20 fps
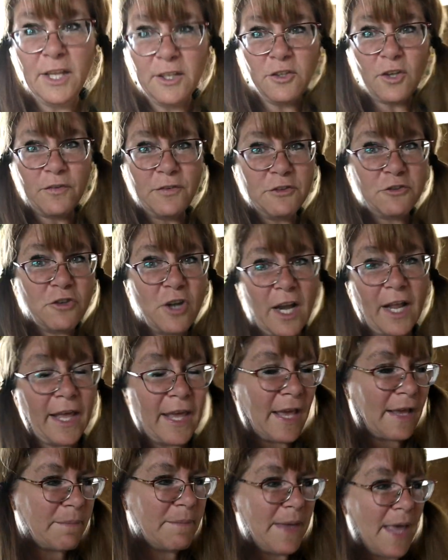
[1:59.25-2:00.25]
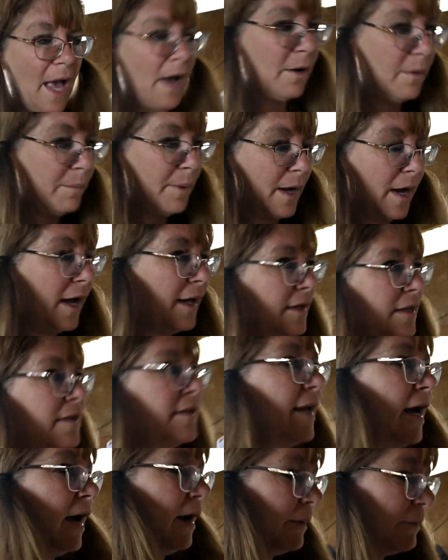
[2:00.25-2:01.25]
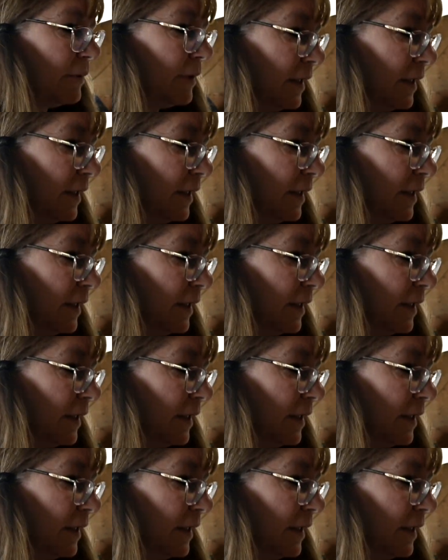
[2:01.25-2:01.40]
Sophie's trying to kick me out, but I need to help